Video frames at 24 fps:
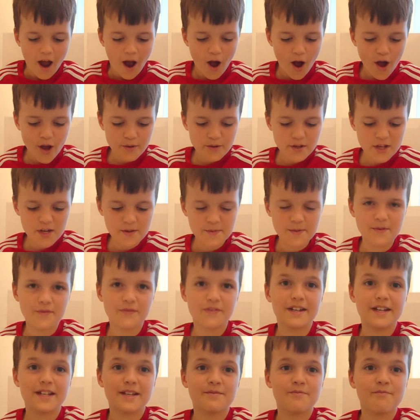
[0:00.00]
I'm going to be
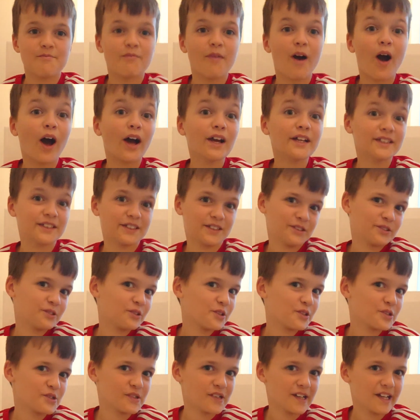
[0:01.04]
reading my
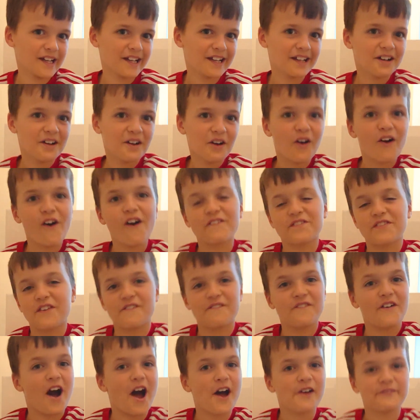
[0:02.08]
story of the
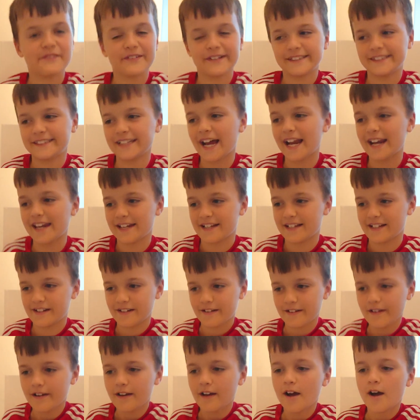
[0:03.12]
5-word challenge.
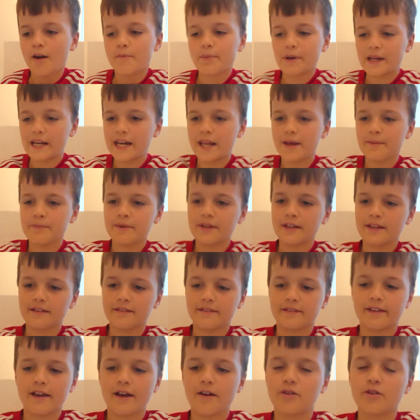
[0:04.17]
But let me
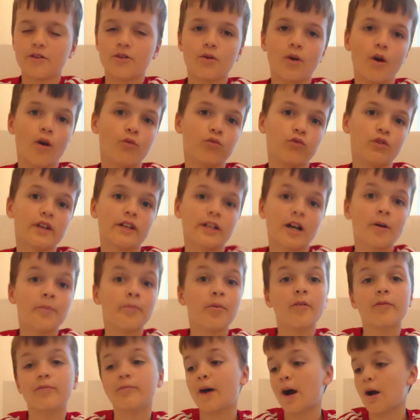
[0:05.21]
tell you a recap
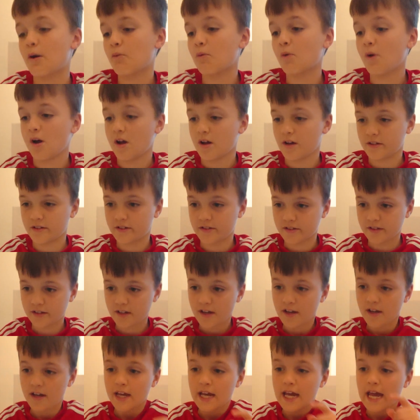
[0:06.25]
of my words.
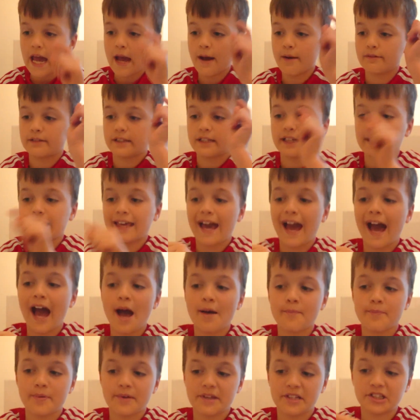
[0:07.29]
It was
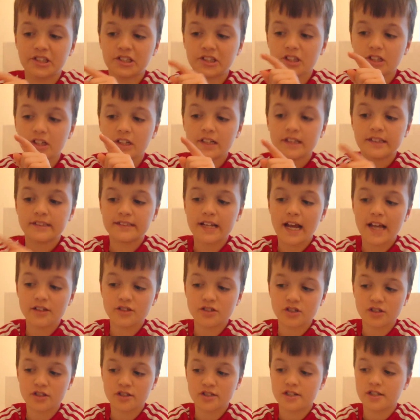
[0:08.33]
cabbage,
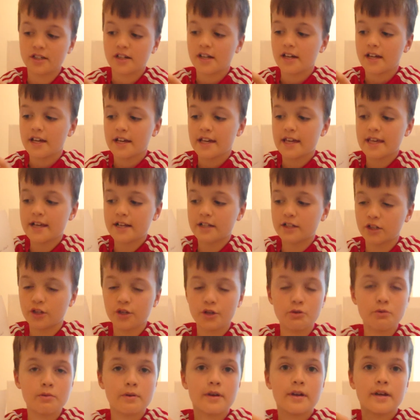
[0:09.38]
desert,
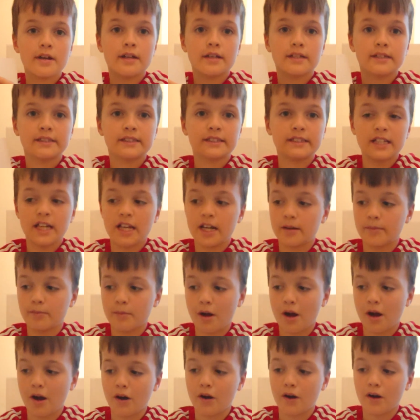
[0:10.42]
igloo,
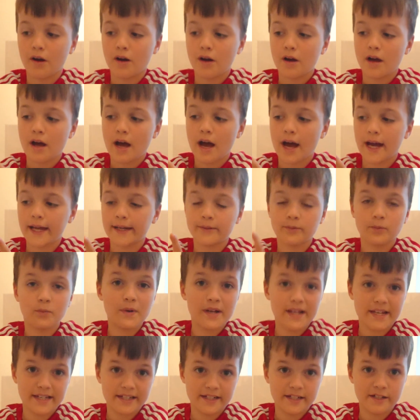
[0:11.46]
cinema, and
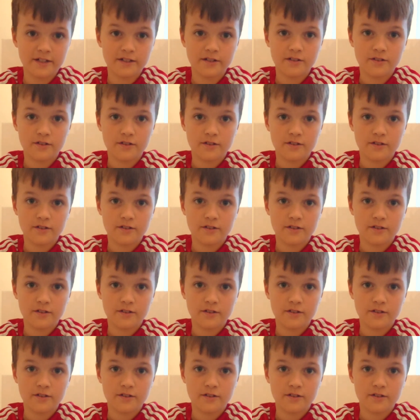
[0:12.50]
wheat.